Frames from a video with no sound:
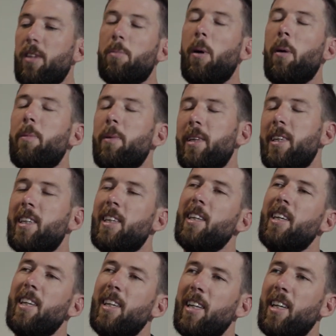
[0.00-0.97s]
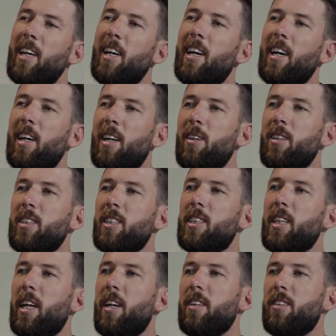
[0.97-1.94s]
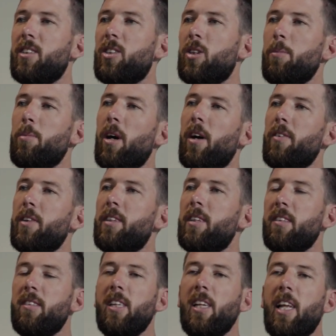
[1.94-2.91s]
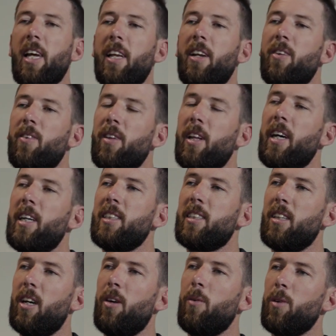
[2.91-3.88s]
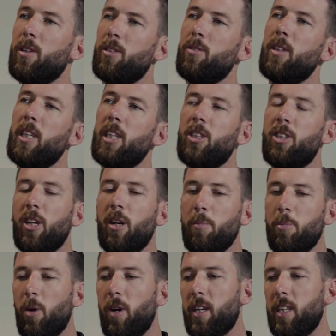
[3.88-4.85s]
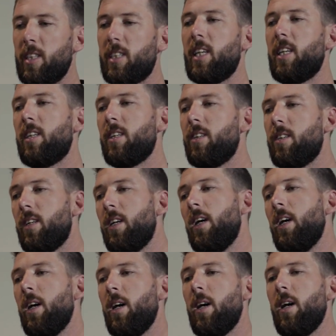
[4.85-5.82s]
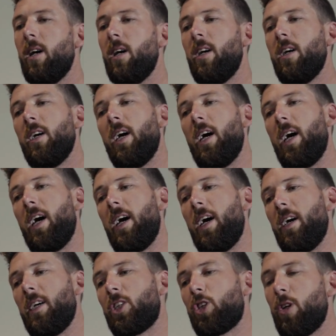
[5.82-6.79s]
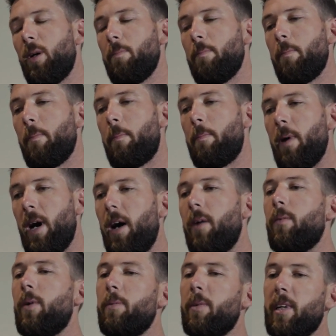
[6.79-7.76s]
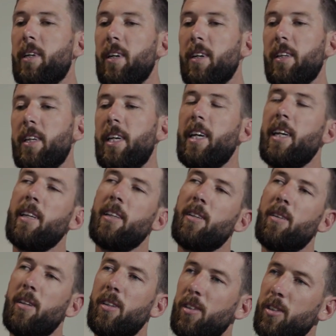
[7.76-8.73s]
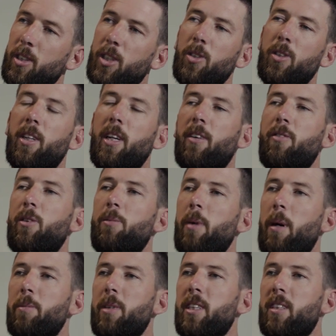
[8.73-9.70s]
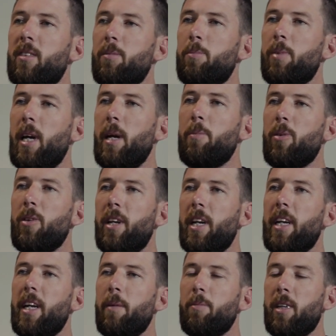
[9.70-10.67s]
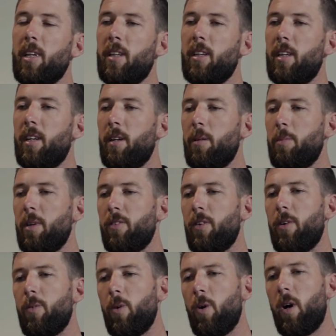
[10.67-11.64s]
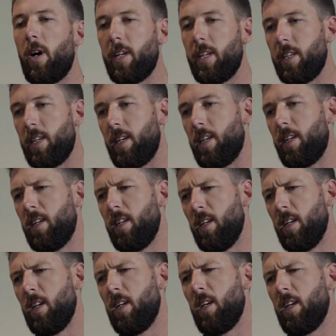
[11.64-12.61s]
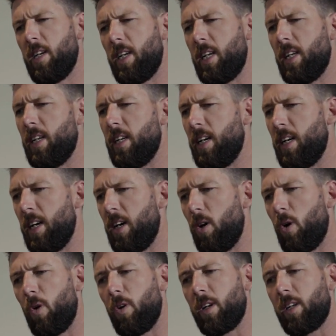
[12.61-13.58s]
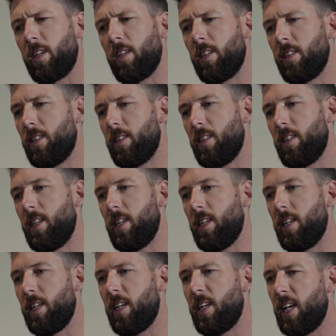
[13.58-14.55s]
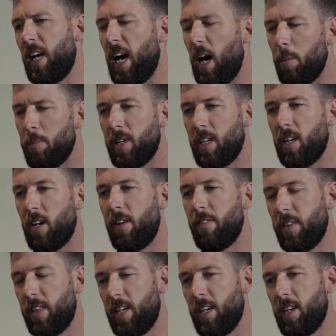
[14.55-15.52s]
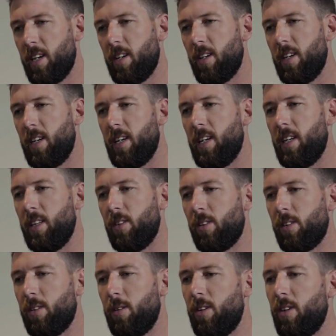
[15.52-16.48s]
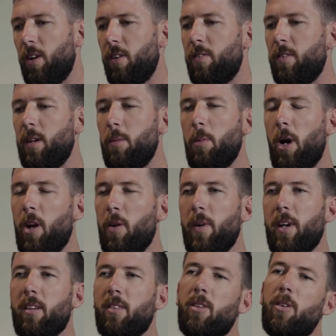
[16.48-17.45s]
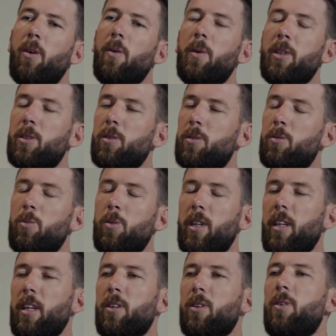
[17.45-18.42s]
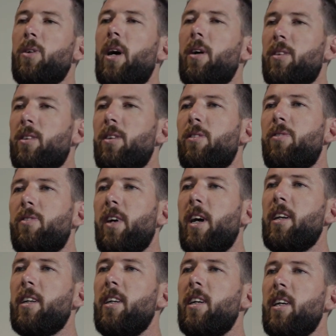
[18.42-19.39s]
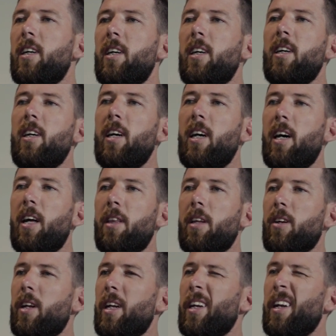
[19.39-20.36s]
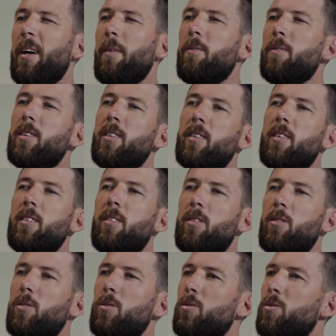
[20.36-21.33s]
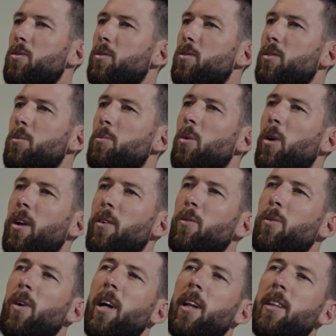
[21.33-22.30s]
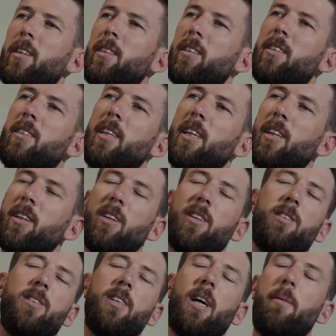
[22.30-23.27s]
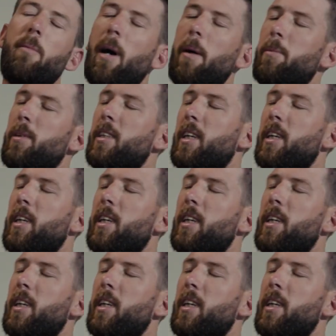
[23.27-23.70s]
his property, shouted us a trip over to Disneyland and all that. So it wasn't really a dirt bike intended trip, but when we got there, sure enough, we bumped into some people and ended up getting a bit of a ride in Oregon and Albany over there. There was a No Fear Moto X tour, which was really cool. That was good fun. I think I ended up, might have won second, something happened